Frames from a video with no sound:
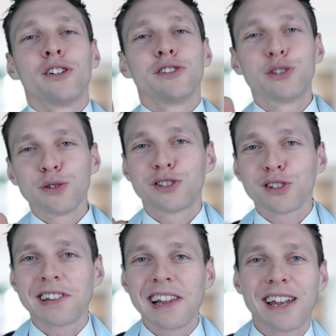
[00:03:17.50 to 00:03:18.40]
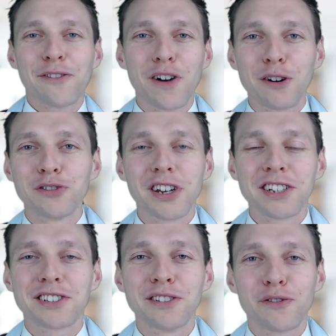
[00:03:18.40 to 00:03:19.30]
You just laid a
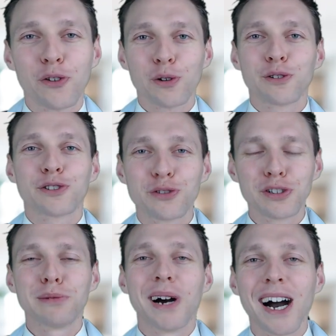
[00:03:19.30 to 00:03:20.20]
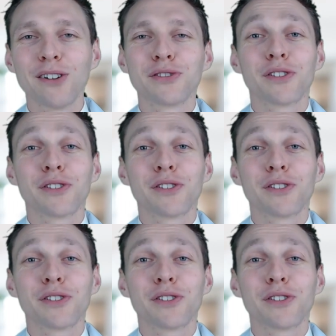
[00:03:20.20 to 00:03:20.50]
foundation for your dream house.